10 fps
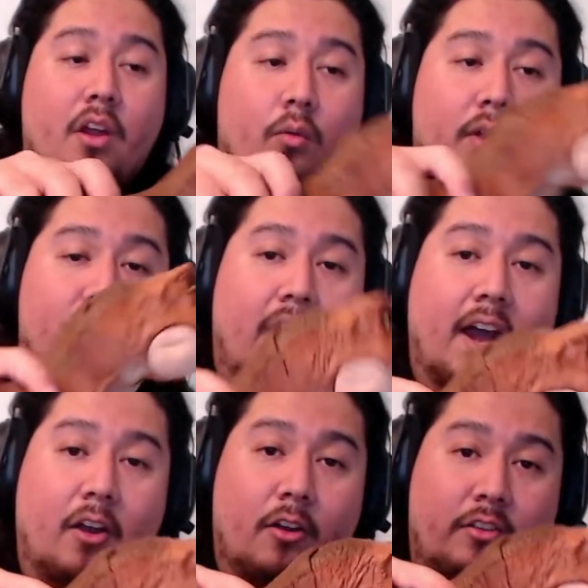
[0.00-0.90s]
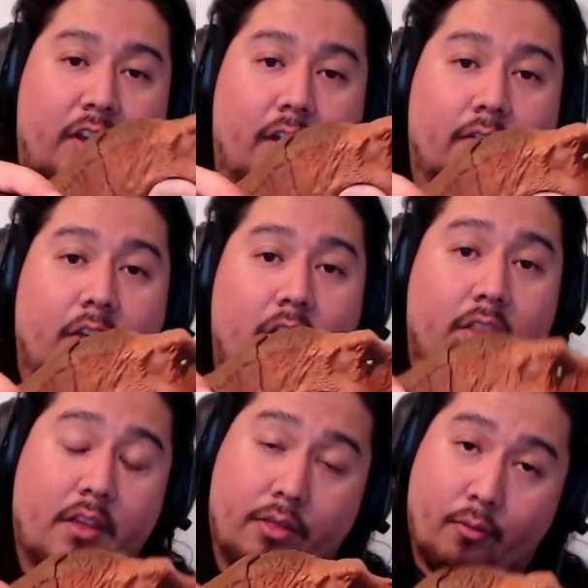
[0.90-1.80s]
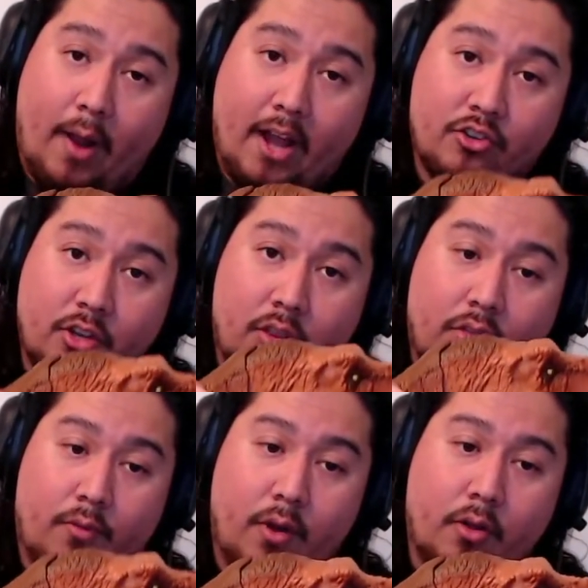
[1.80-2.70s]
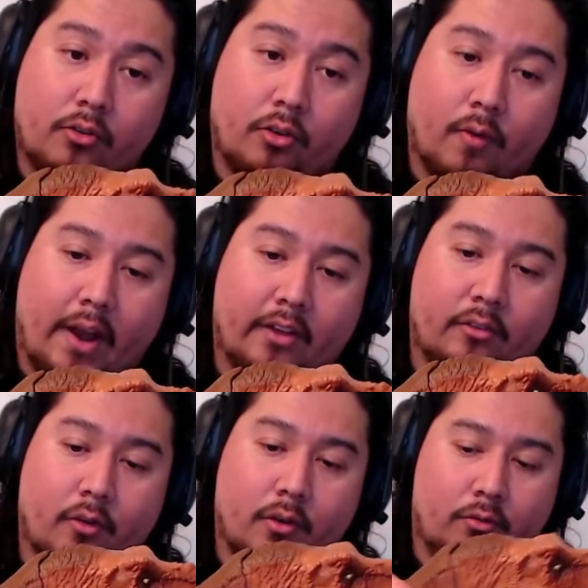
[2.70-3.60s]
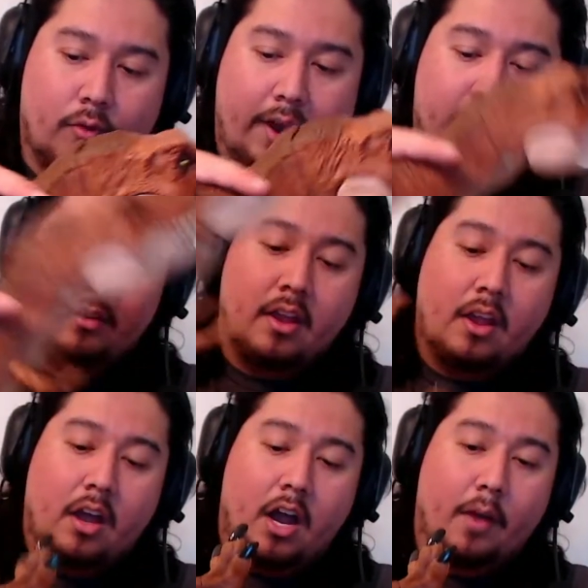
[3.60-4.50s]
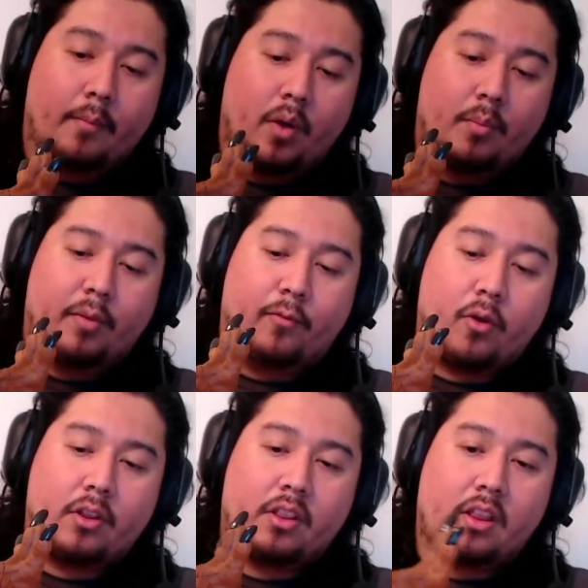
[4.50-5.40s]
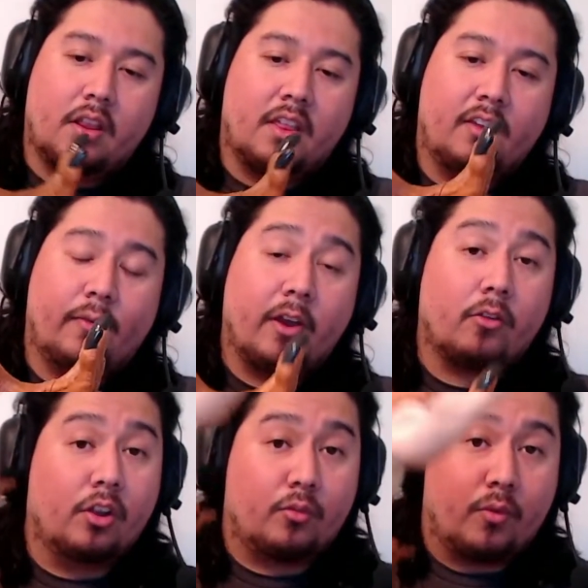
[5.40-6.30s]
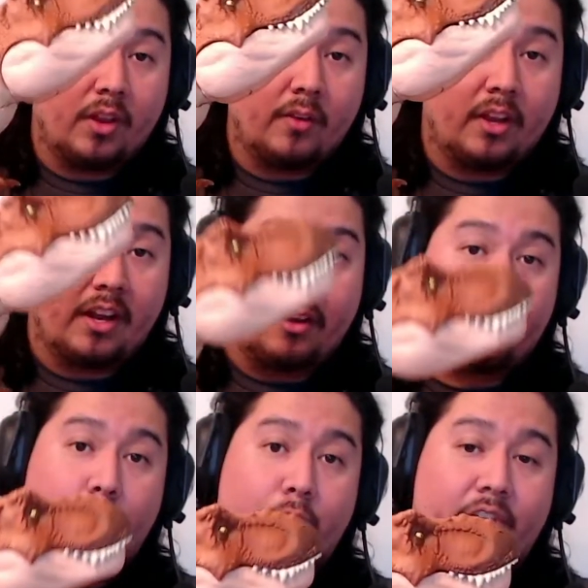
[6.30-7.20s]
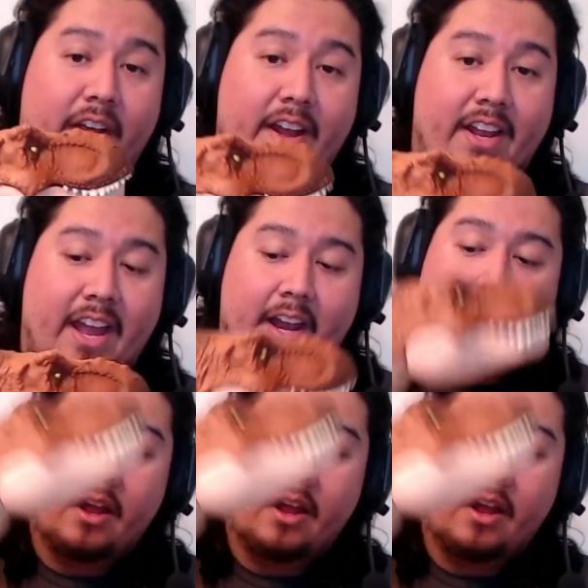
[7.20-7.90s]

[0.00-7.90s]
We've got ourselves the Thrash and Throw Tyrannosaurus Rex. Before this figure looked really, really good. I was super excited to get it.